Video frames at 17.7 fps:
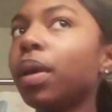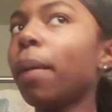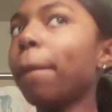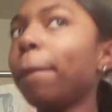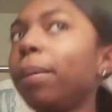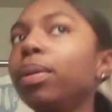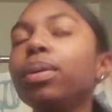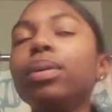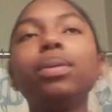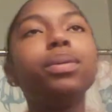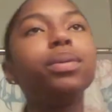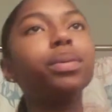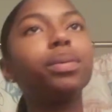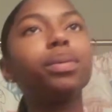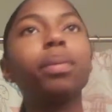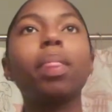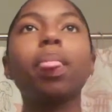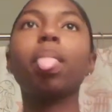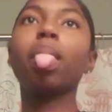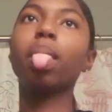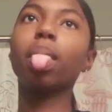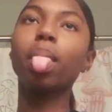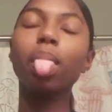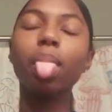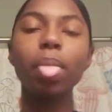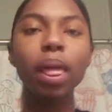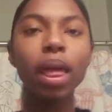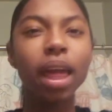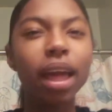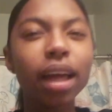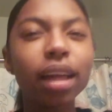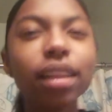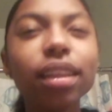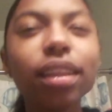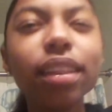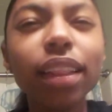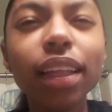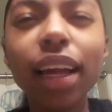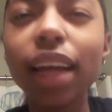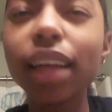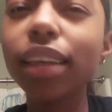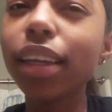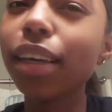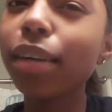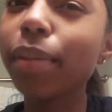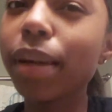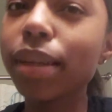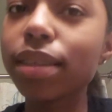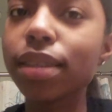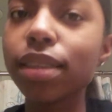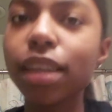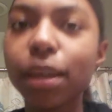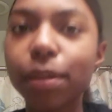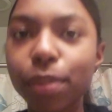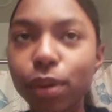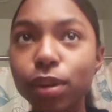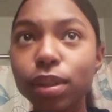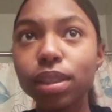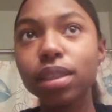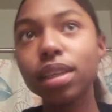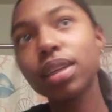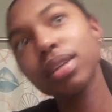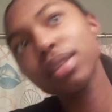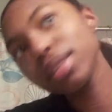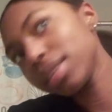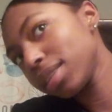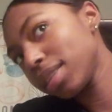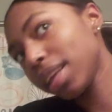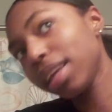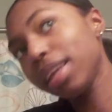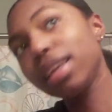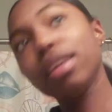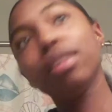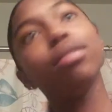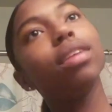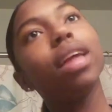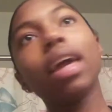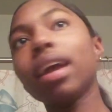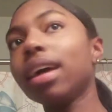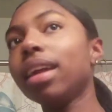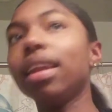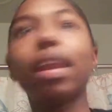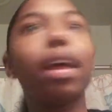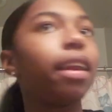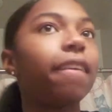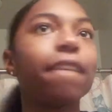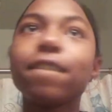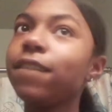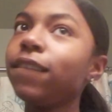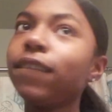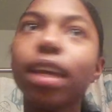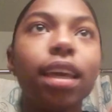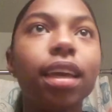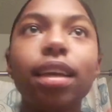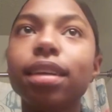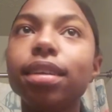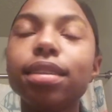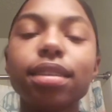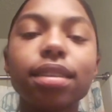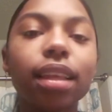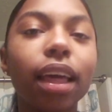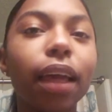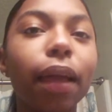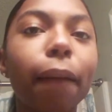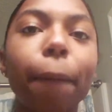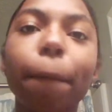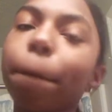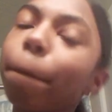boom. The thing I love about slick ponytails is they give like a lot of face. Like,